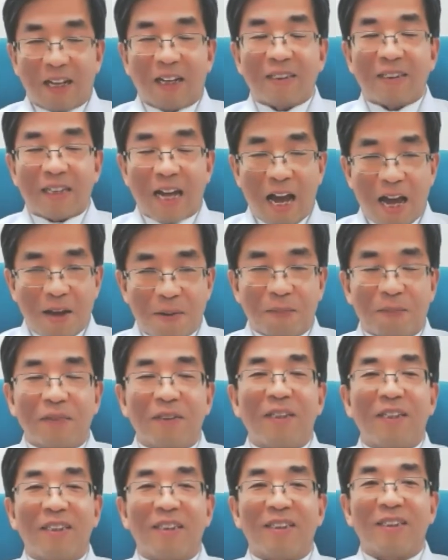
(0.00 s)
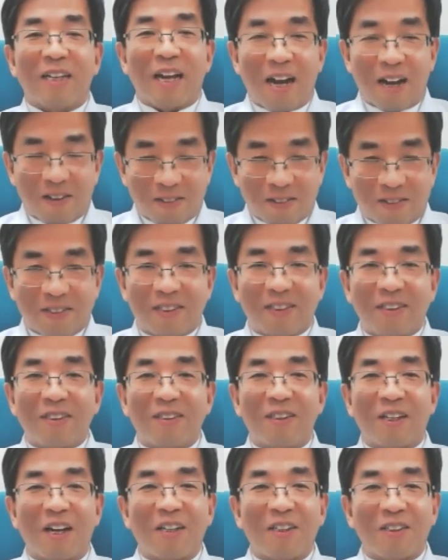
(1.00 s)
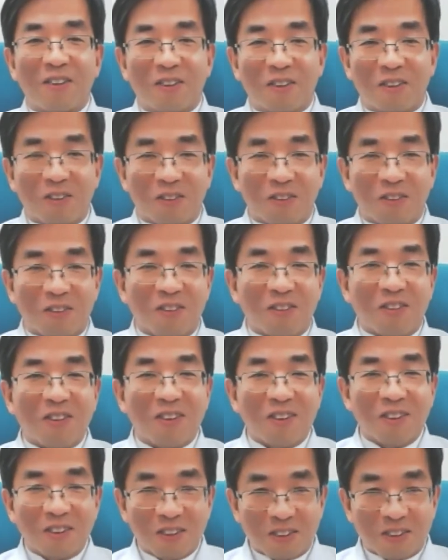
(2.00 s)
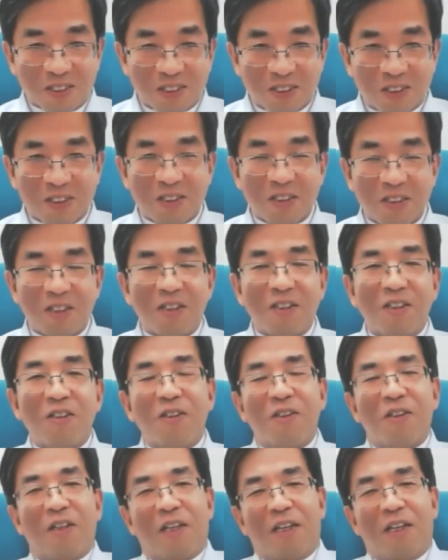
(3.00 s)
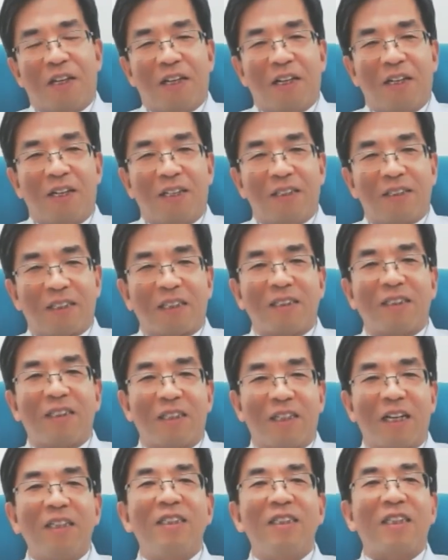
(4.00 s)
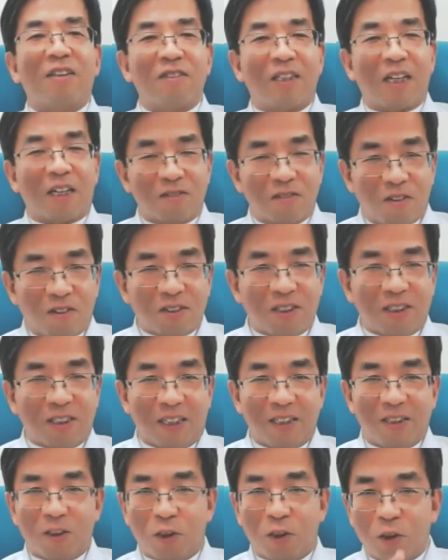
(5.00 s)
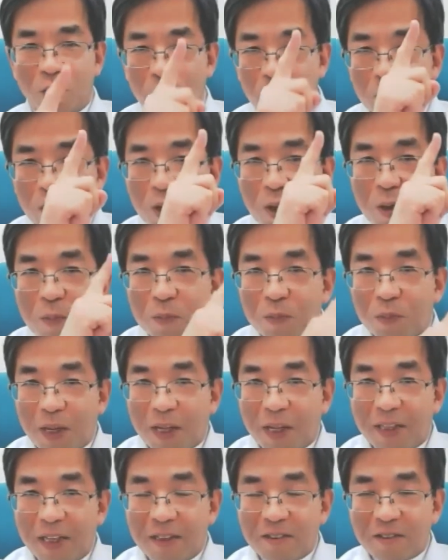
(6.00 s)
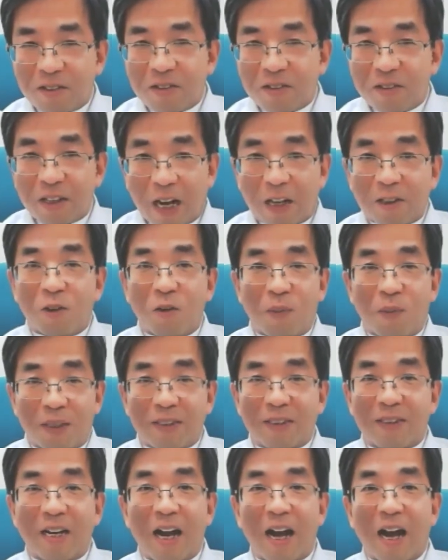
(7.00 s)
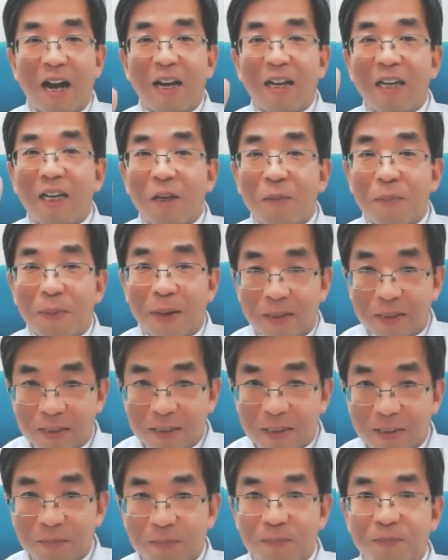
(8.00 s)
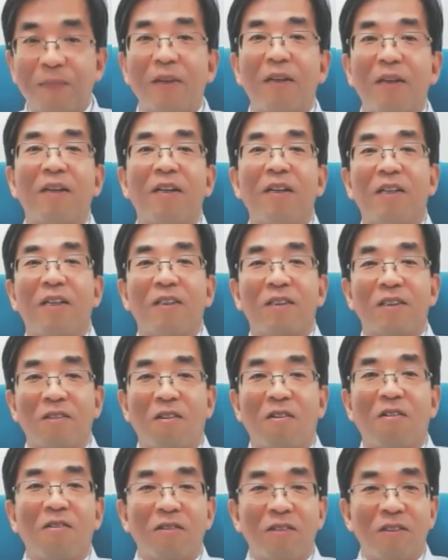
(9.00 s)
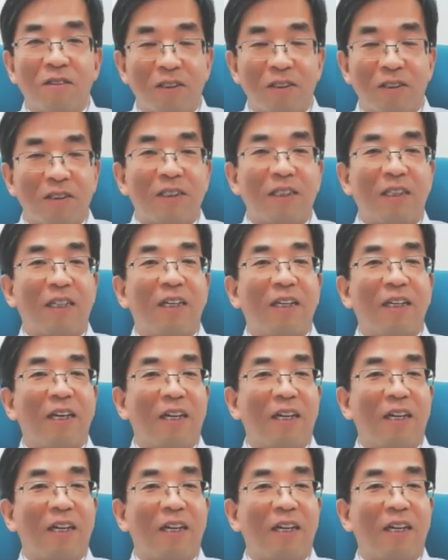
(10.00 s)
time is now to use such a digital technology to predict cardiovascular events. So using the